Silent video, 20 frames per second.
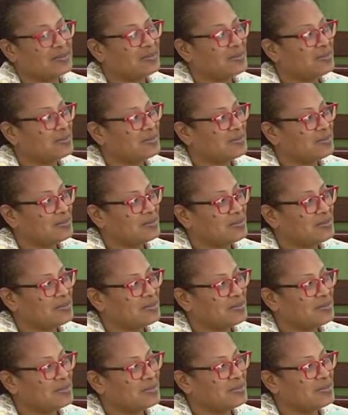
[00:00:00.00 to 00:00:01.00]

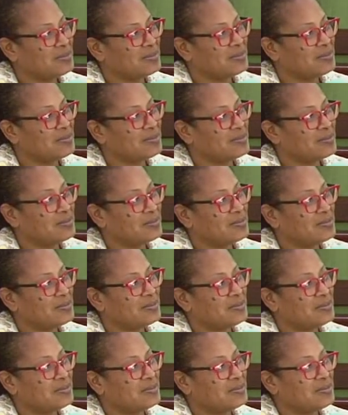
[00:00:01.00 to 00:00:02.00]

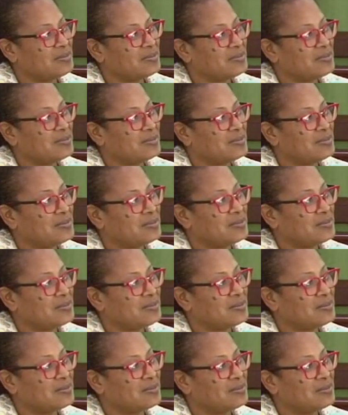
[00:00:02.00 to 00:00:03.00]

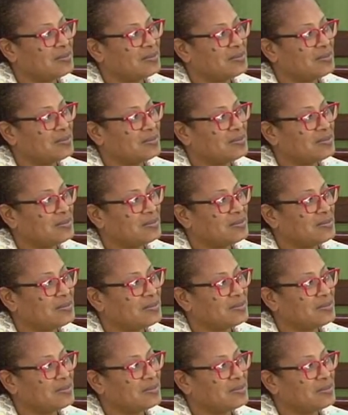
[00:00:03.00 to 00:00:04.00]

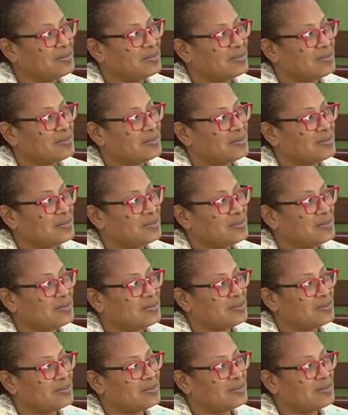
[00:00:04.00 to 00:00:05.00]

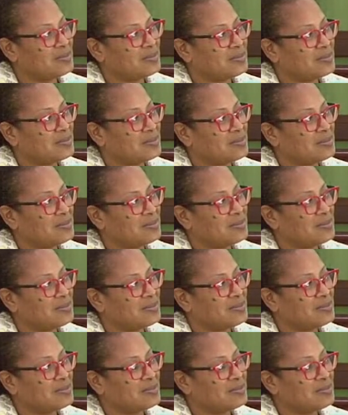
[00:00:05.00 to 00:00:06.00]

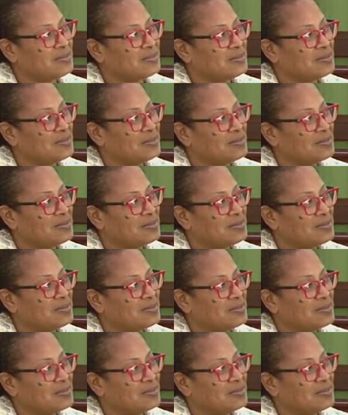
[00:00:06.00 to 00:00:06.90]
(not speaking)